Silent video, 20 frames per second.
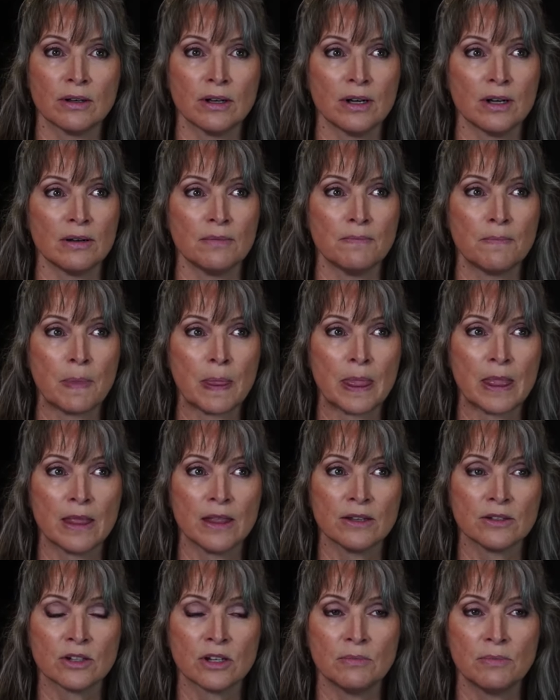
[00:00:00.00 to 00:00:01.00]
Um,
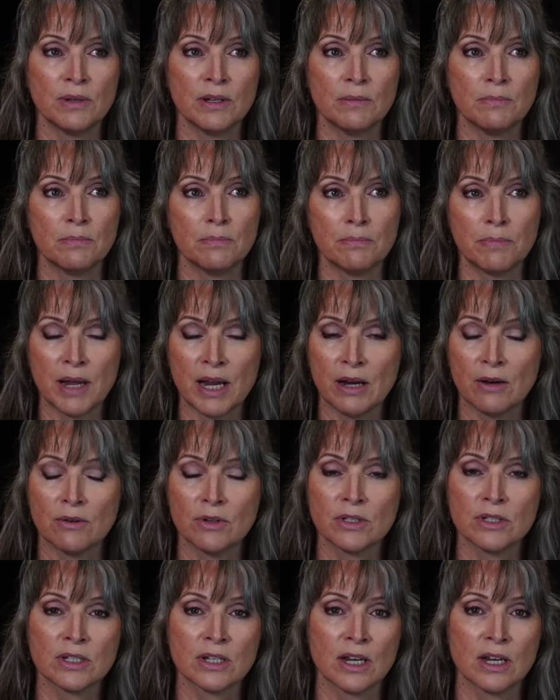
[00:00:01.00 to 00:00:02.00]
this could be
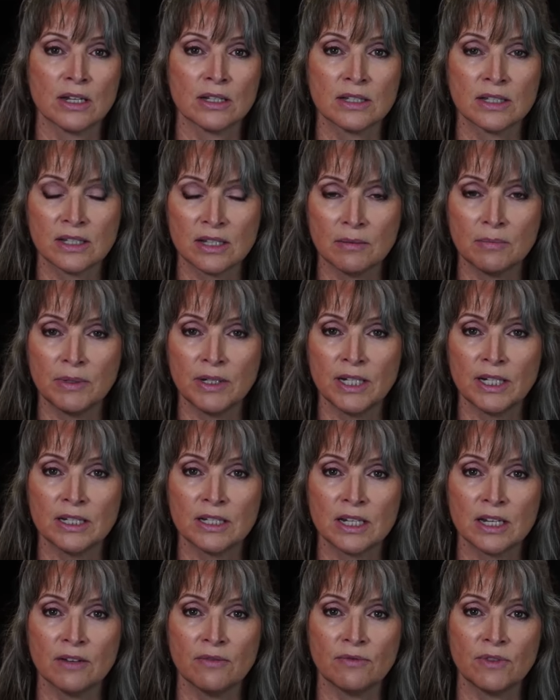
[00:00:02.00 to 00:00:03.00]
parents and
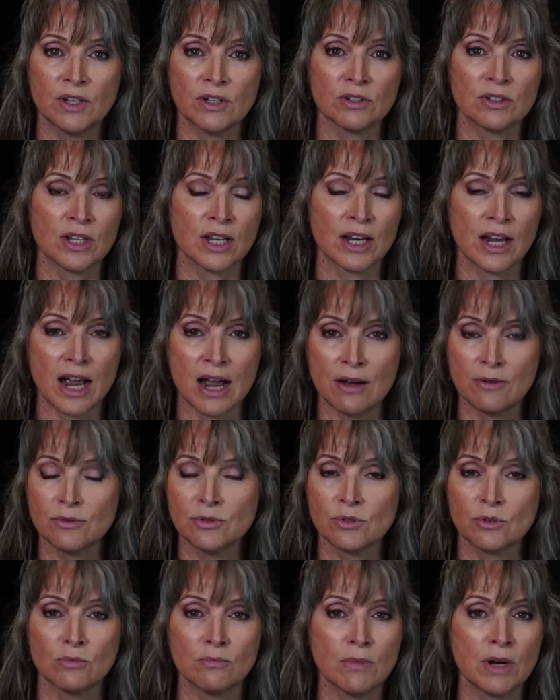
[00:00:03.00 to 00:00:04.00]
siblings if there's like
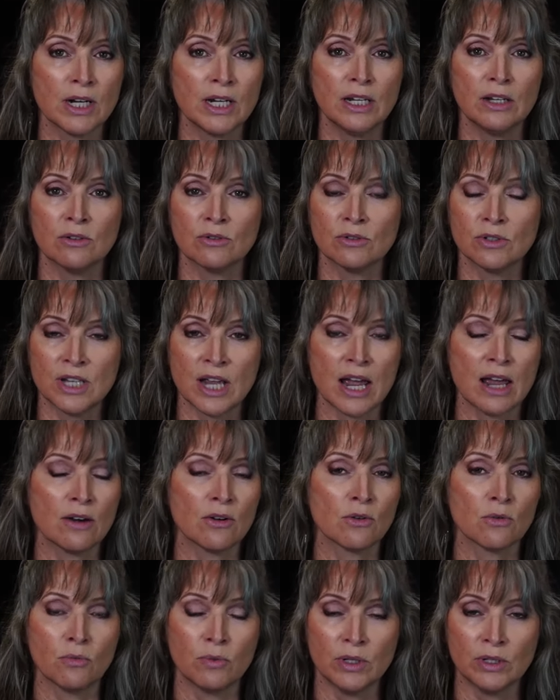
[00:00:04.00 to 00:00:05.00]
house or money or debt
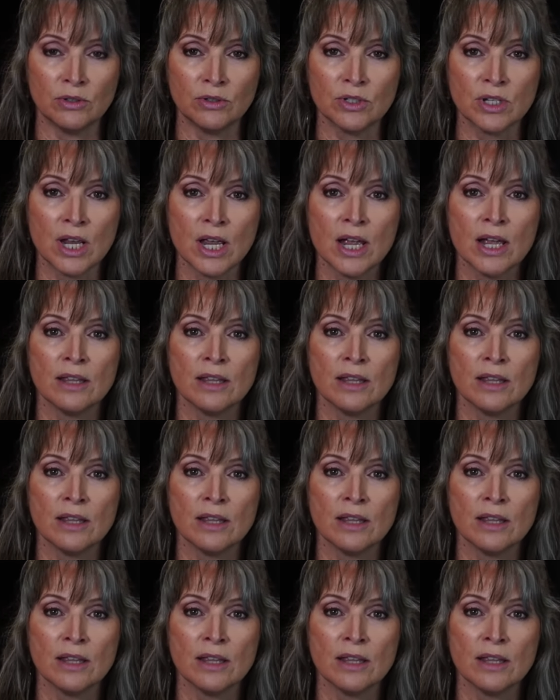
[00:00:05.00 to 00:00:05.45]
or wills.